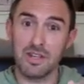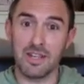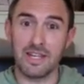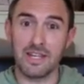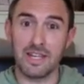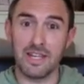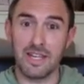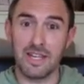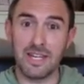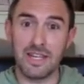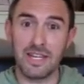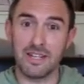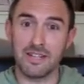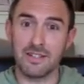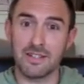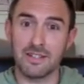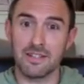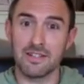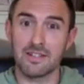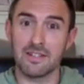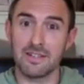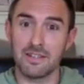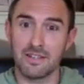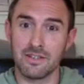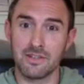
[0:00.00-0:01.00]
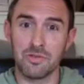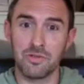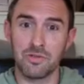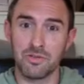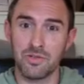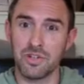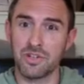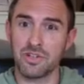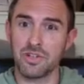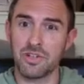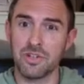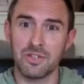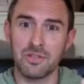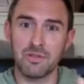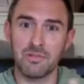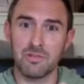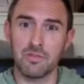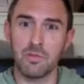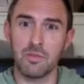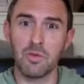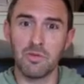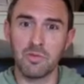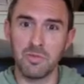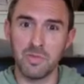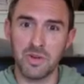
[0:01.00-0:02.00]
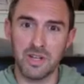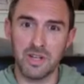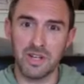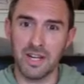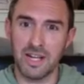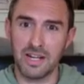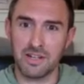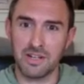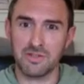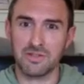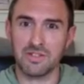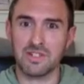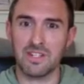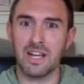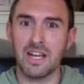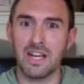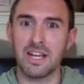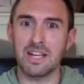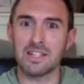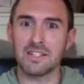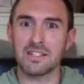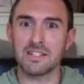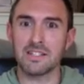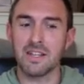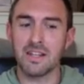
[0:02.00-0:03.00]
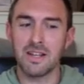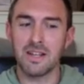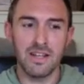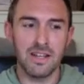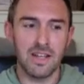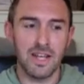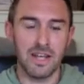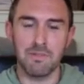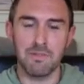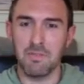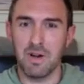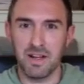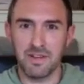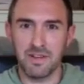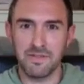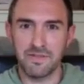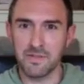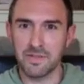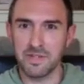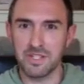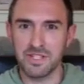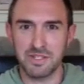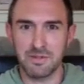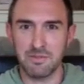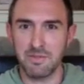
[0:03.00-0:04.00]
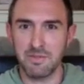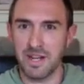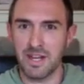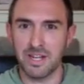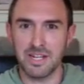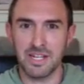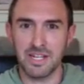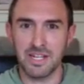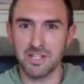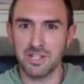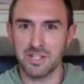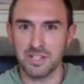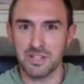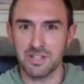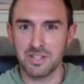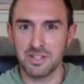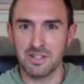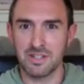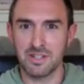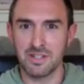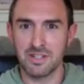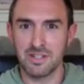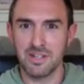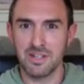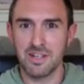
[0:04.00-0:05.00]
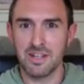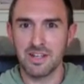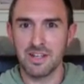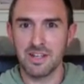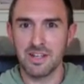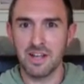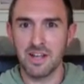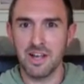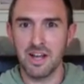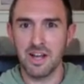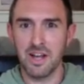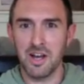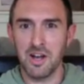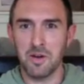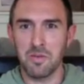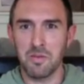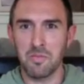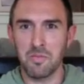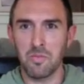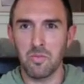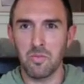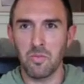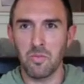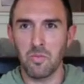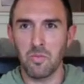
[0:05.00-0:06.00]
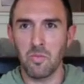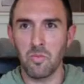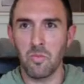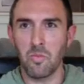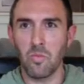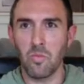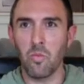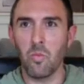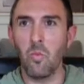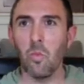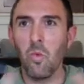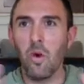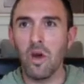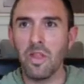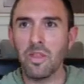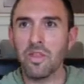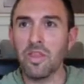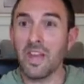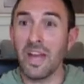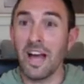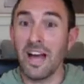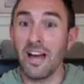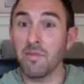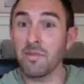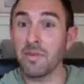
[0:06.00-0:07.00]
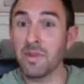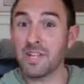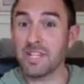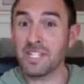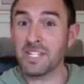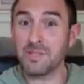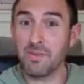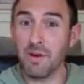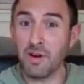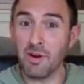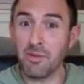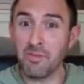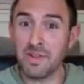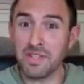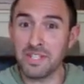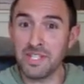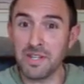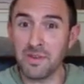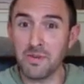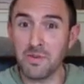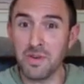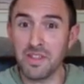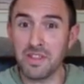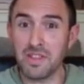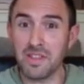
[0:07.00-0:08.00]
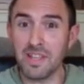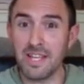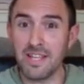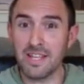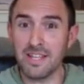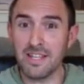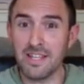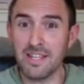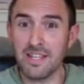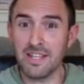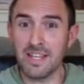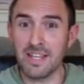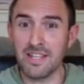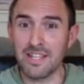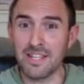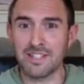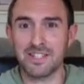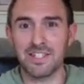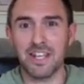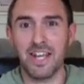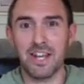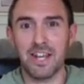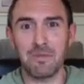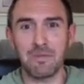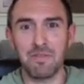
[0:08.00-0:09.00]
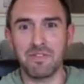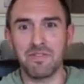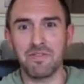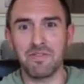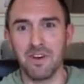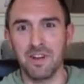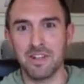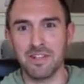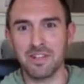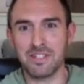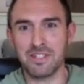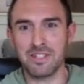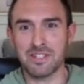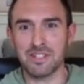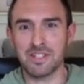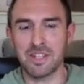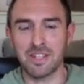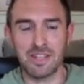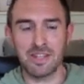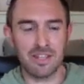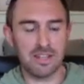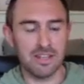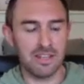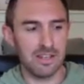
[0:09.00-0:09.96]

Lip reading: eat, nutrition, movement and exercise, and mindfulness and meditation. One thing I've been experimenting with lately, and it's kind of been fun because, like,